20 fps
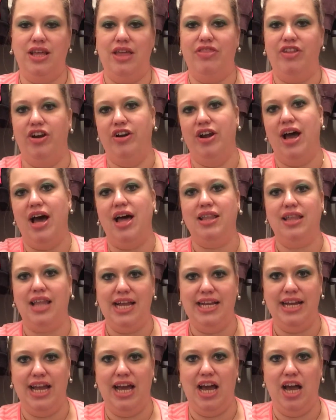They're not
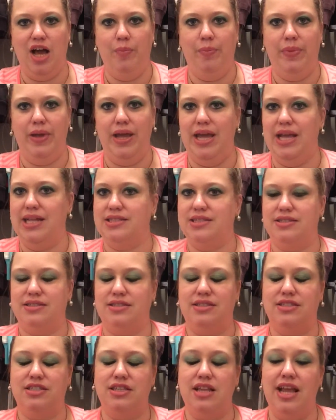lined up. It's